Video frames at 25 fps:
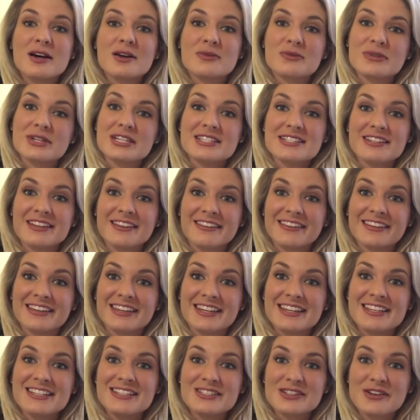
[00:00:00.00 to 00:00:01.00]

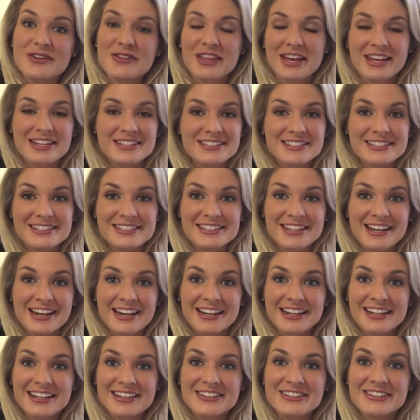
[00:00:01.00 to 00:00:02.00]
recently, so that's
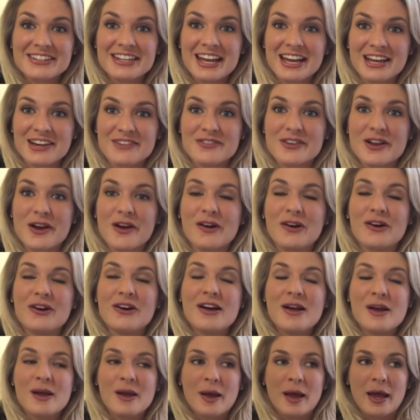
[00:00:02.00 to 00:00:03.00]
exciting. Good to have y'all.
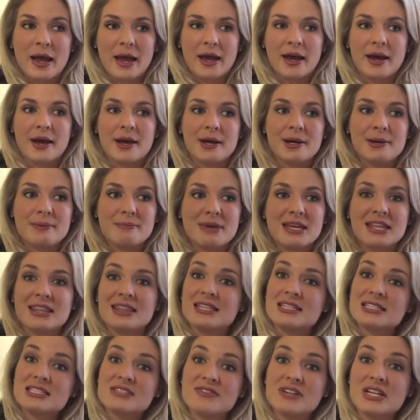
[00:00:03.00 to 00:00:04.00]

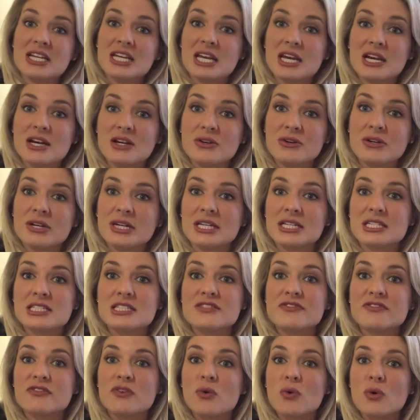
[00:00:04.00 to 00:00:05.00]
This video is
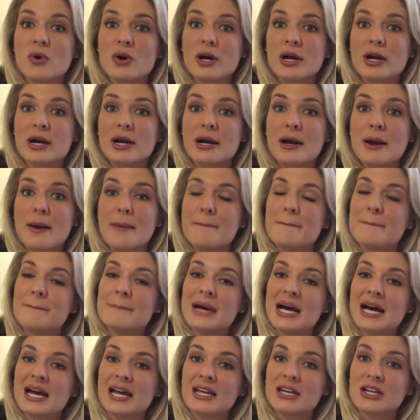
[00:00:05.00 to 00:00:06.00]
for
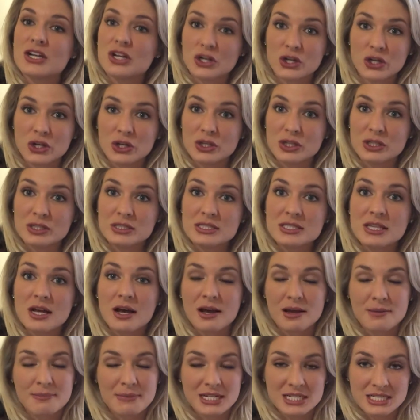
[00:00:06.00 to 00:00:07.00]
my girls
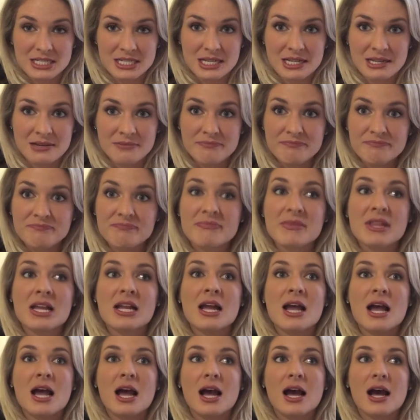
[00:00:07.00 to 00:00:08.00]
on my team.
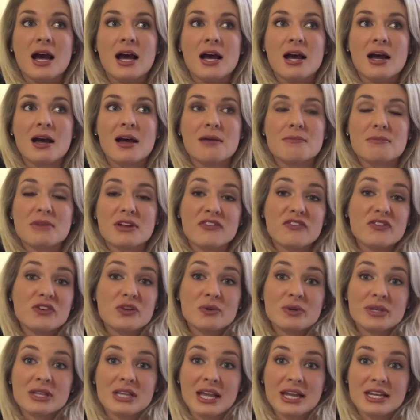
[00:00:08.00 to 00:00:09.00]
If
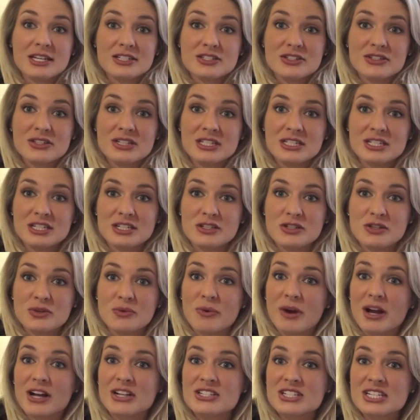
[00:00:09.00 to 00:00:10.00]
you would like to continue
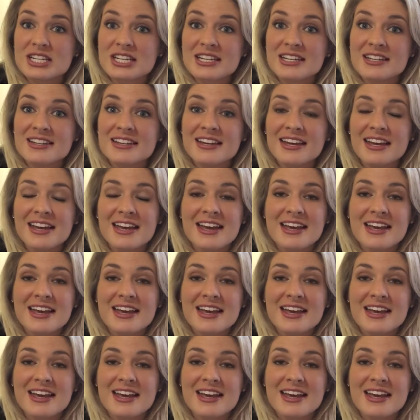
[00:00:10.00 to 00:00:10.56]
watching,